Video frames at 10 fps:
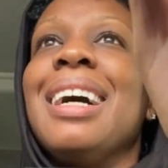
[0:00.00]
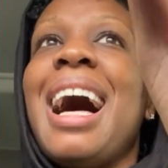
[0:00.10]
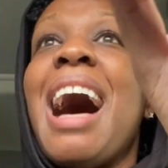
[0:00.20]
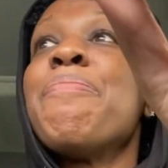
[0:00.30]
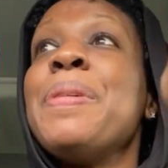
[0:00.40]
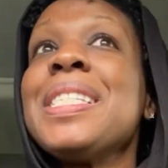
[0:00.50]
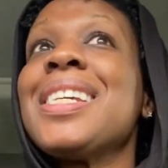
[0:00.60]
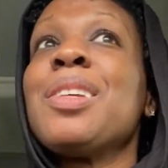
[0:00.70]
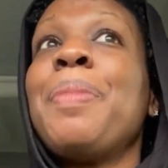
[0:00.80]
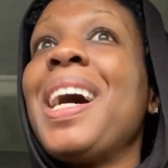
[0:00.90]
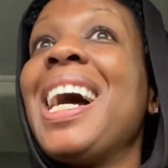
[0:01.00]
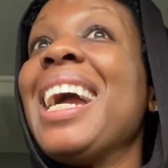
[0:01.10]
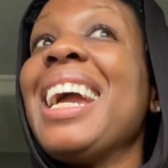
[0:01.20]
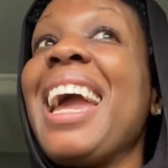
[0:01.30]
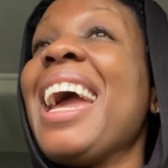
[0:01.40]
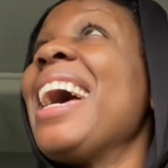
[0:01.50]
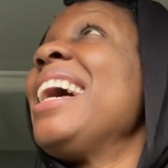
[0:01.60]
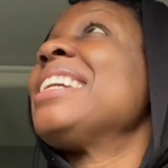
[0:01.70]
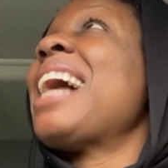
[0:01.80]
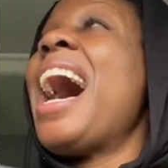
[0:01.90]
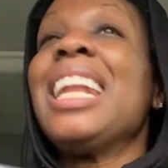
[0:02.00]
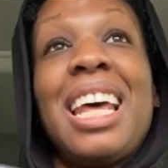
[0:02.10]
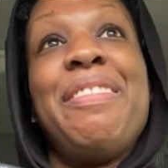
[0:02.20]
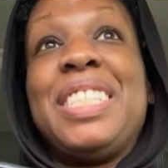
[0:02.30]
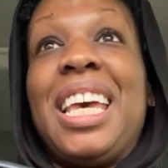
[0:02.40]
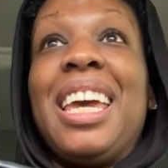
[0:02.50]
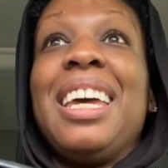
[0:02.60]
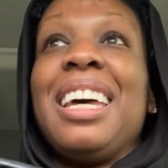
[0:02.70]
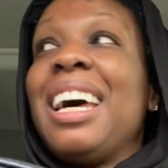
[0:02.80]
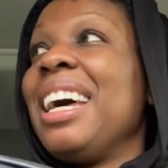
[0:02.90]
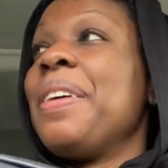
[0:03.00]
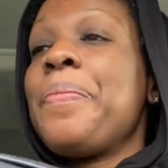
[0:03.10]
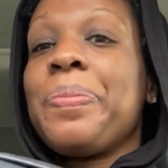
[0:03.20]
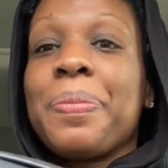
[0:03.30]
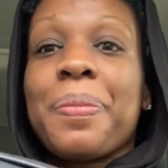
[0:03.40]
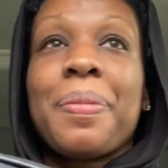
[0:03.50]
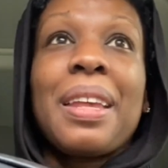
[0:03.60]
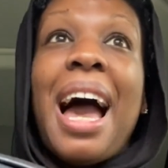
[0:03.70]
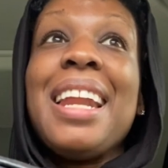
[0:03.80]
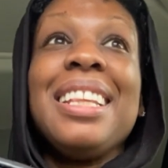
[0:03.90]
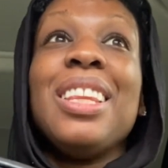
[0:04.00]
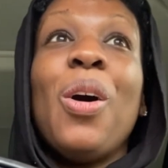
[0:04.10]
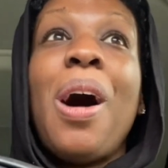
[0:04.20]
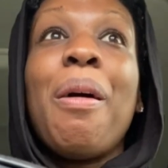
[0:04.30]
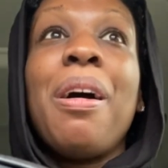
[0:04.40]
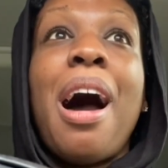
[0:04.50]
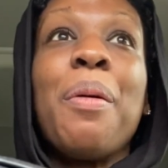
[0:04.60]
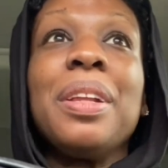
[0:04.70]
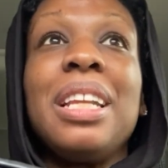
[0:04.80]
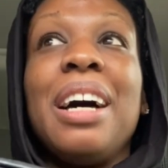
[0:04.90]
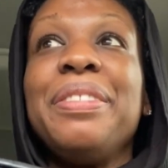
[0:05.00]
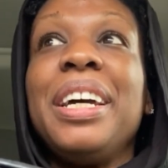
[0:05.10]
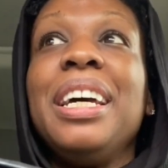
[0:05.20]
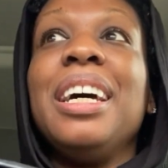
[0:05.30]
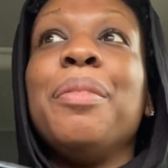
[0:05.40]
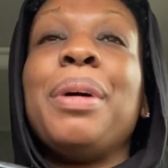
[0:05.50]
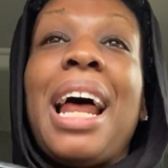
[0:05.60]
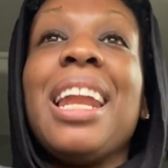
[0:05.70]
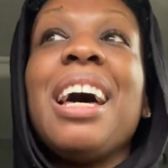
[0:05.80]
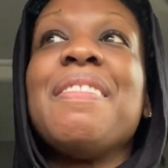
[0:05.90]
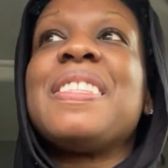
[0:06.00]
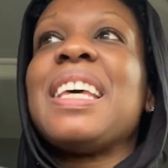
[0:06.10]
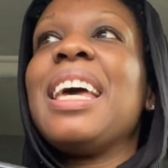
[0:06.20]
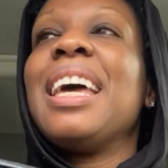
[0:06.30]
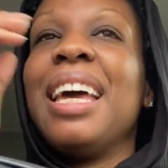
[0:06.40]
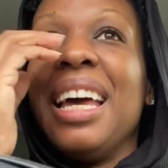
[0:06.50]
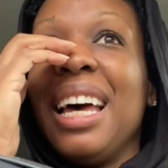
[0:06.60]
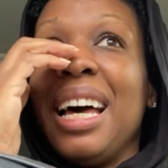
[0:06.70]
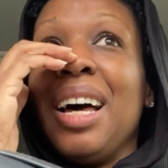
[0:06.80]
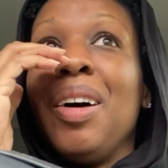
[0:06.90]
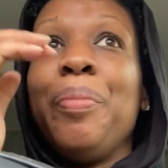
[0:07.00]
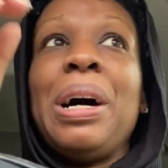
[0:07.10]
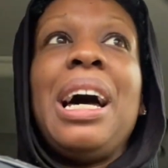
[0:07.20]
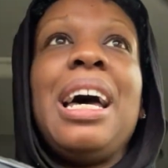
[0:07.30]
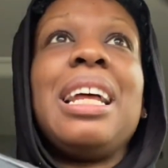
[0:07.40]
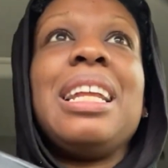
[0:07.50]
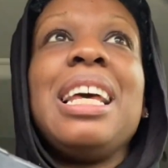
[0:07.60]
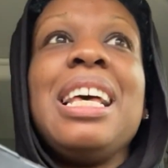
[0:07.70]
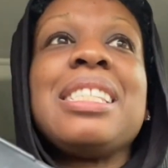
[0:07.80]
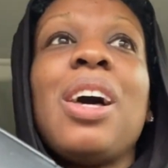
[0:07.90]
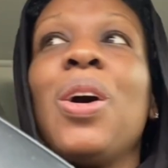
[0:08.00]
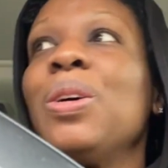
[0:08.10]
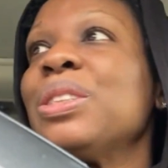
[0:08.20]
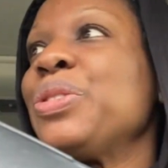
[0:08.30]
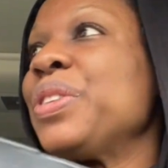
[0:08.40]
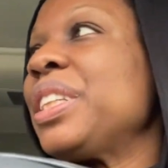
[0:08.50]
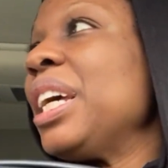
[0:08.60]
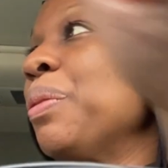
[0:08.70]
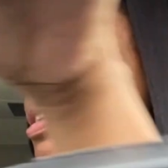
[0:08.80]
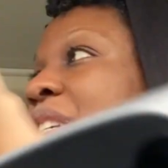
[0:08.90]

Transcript: I've been to Dubai and I loved it. I didn't know I would love it, but I loved it. But it's a whole different thing when you're